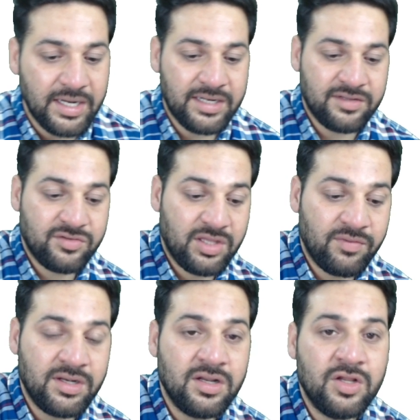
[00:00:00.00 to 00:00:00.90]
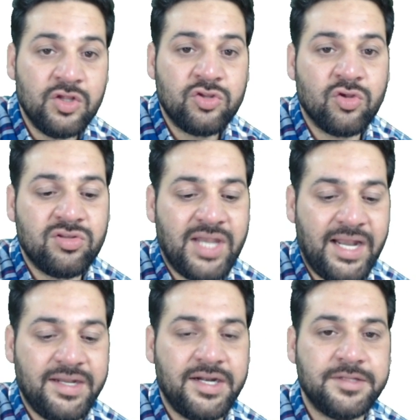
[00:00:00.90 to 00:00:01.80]
It is given. So
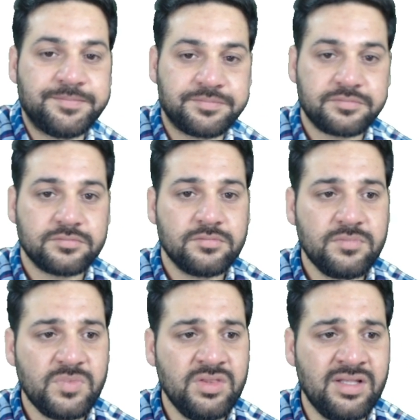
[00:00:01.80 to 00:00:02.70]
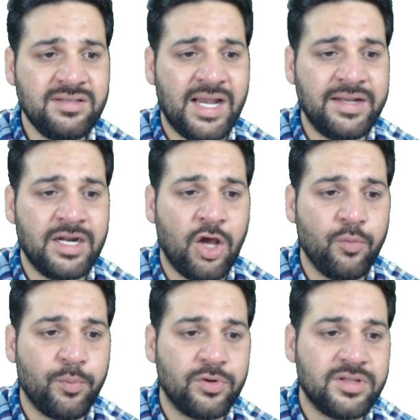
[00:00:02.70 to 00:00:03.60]
standard. The standard
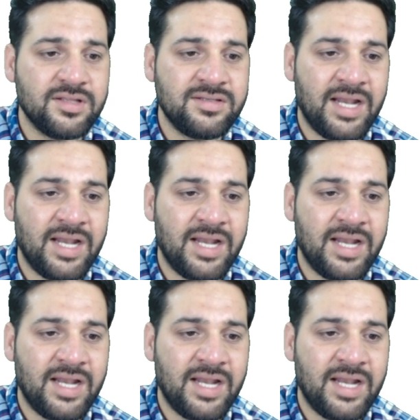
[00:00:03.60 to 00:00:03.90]
output.